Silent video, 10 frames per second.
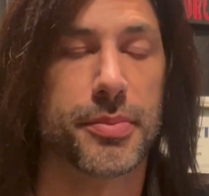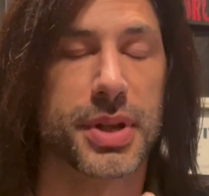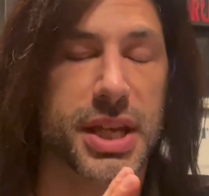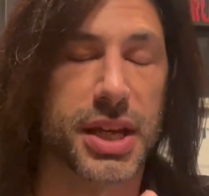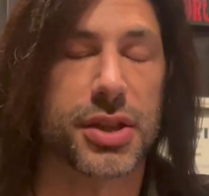
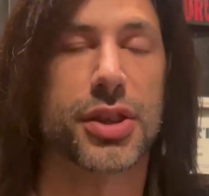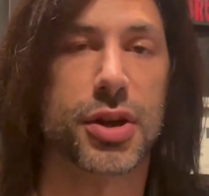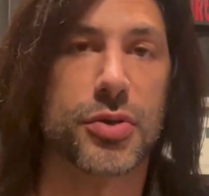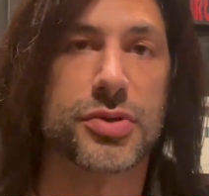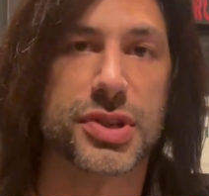get
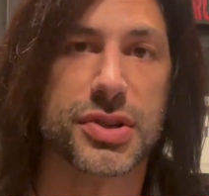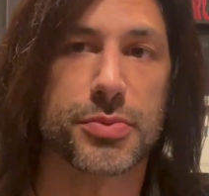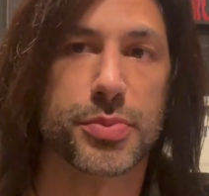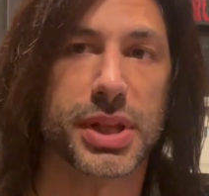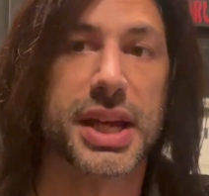those
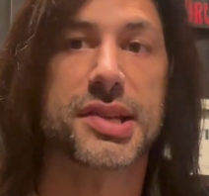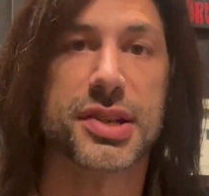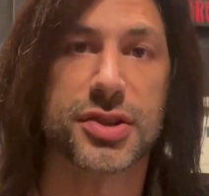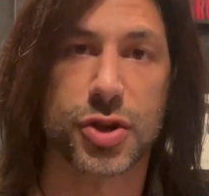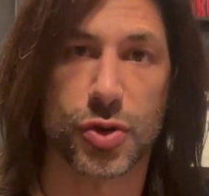
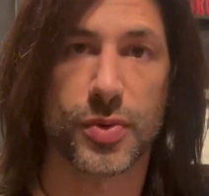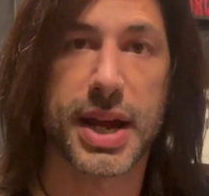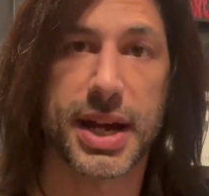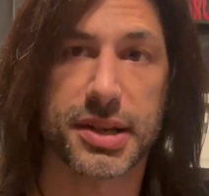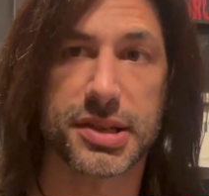places
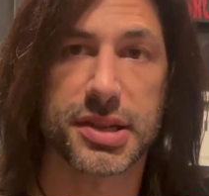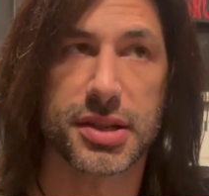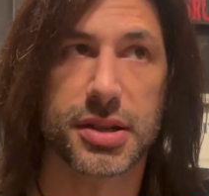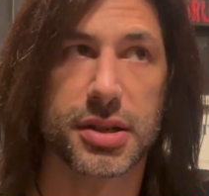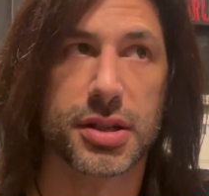correct.
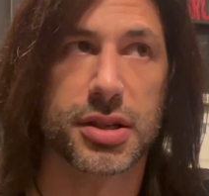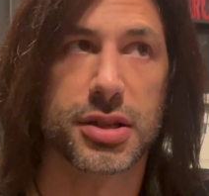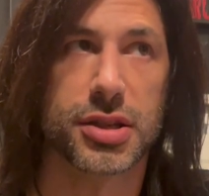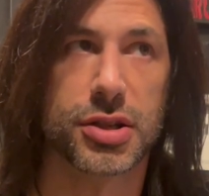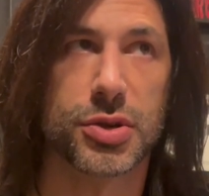
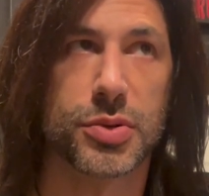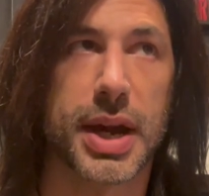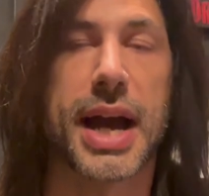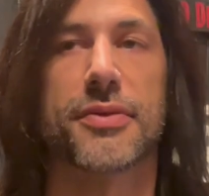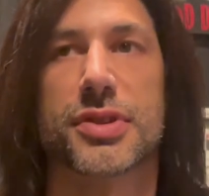You
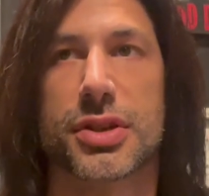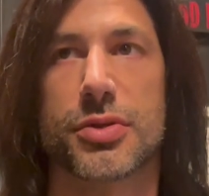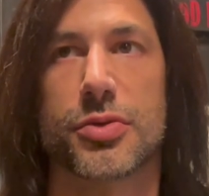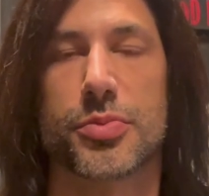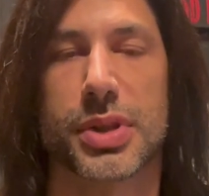have
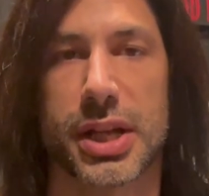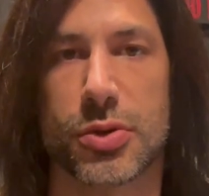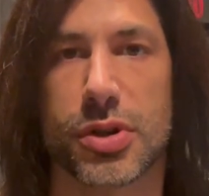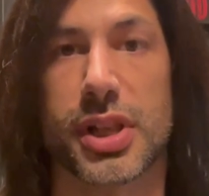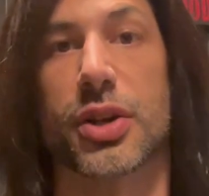to play to
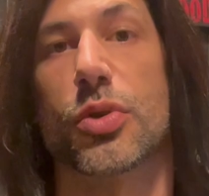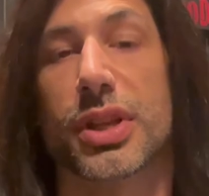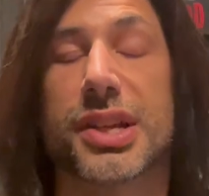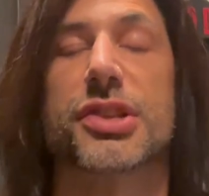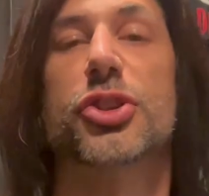a click, or at
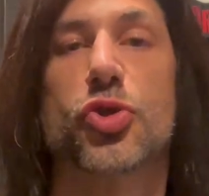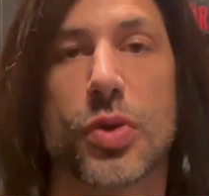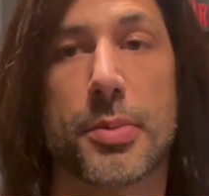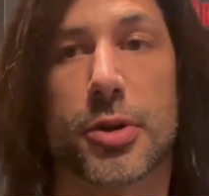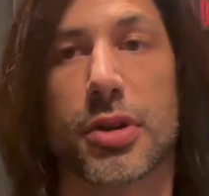least the
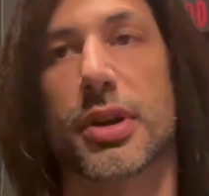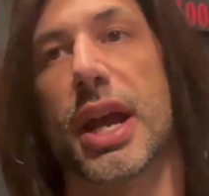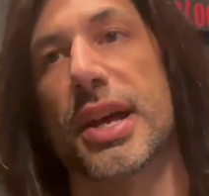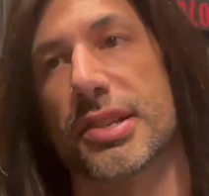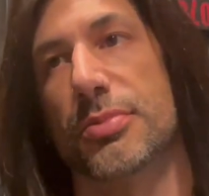drummer
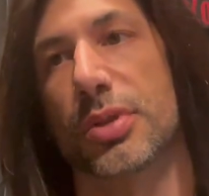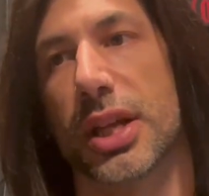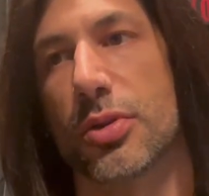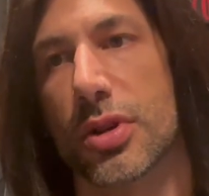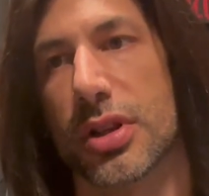has to play
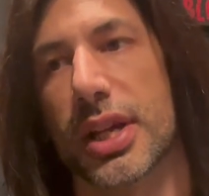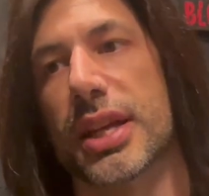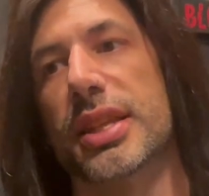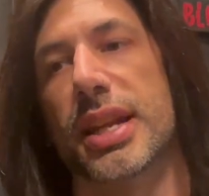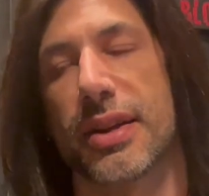to a click,
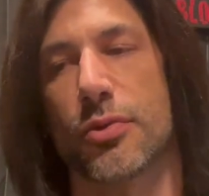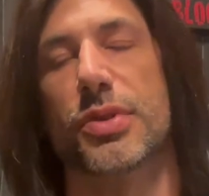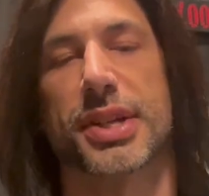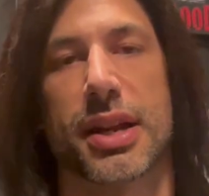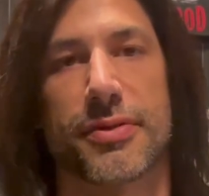and then
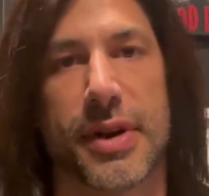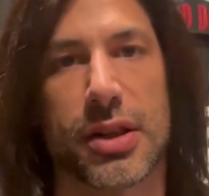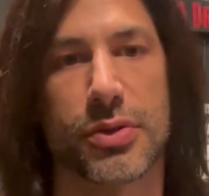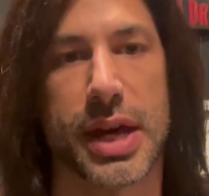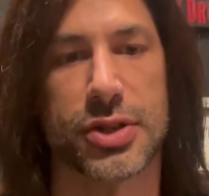everyone's got to
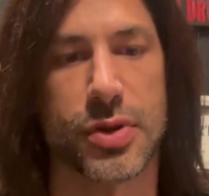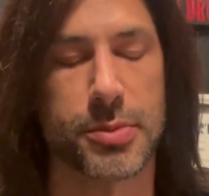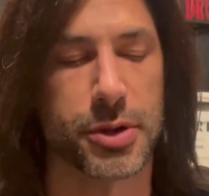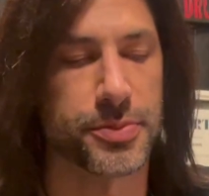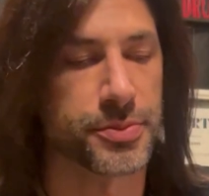follow that drummer.